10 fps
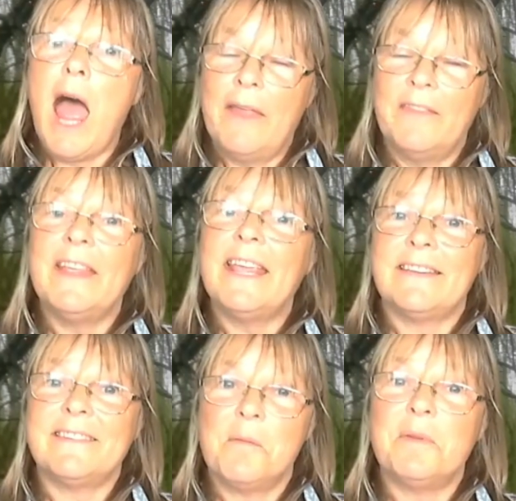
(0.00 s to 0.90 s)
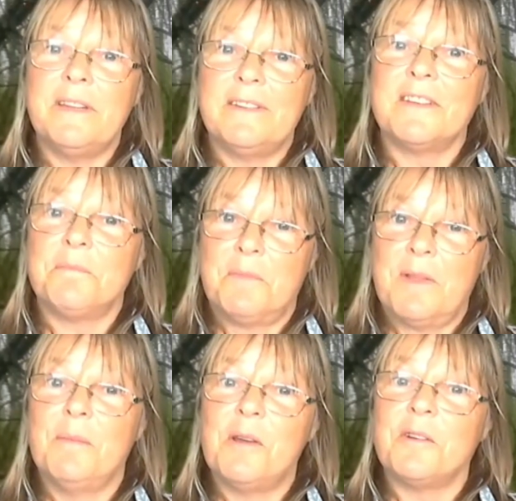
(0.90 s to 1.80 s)
and then get somebody to
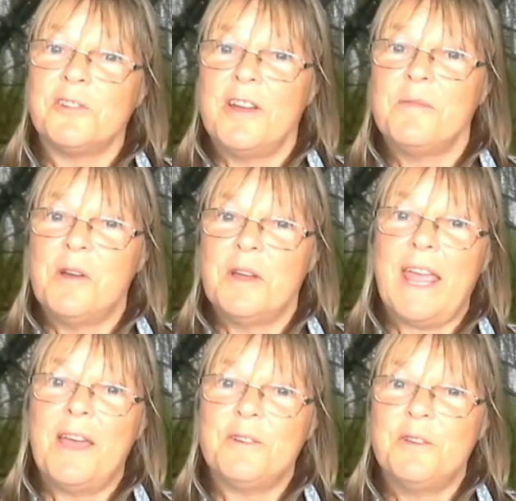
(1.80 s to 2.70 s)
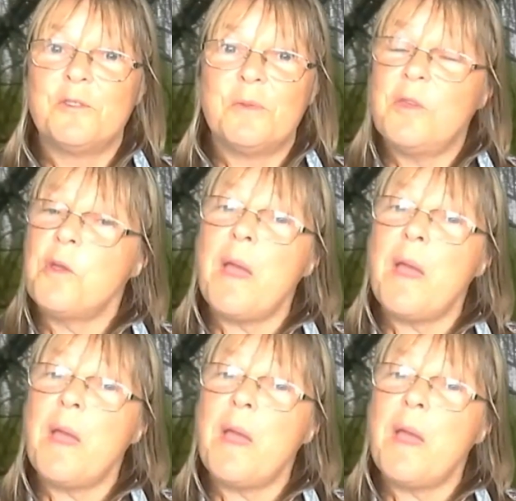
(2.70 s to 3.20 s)
come along and try and work out who's with who,